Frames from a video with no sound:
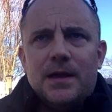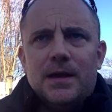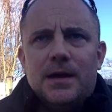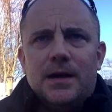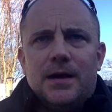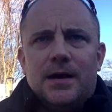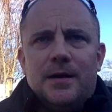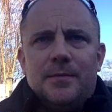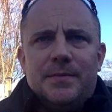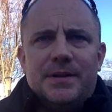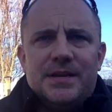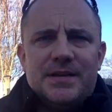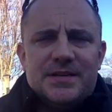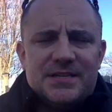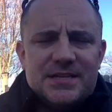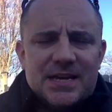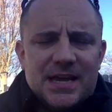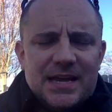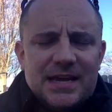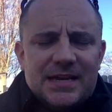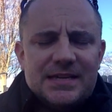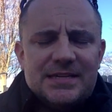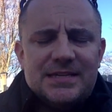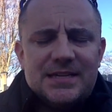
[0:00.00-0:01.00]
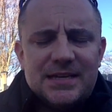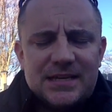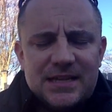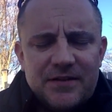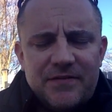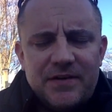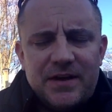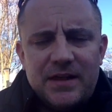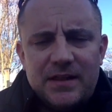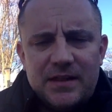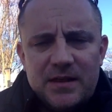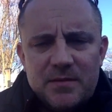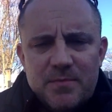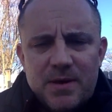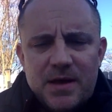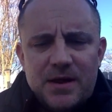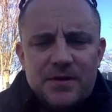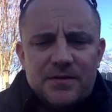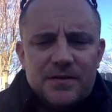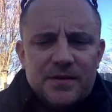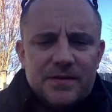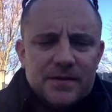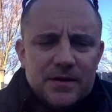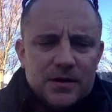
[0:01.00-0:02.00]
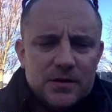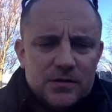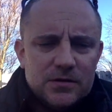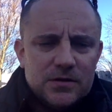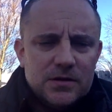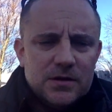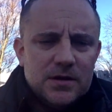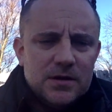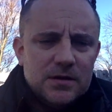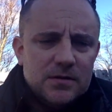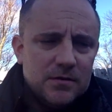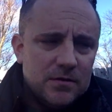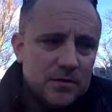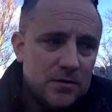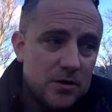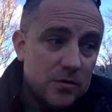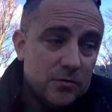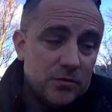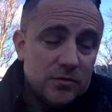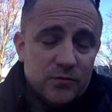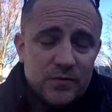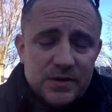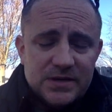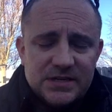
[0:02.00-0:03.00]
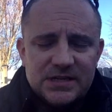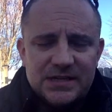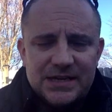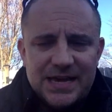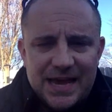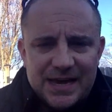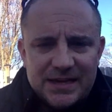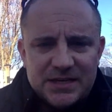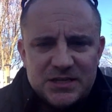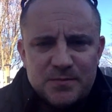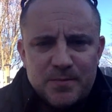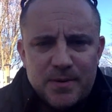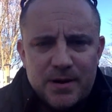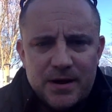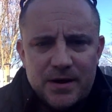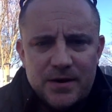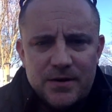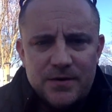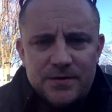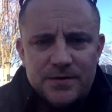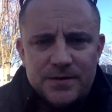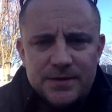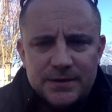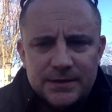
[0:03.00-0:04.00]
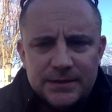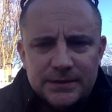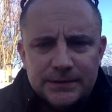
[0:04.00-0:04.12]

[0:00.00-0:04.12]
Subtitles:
and he's saying it's significantly better than the recently expired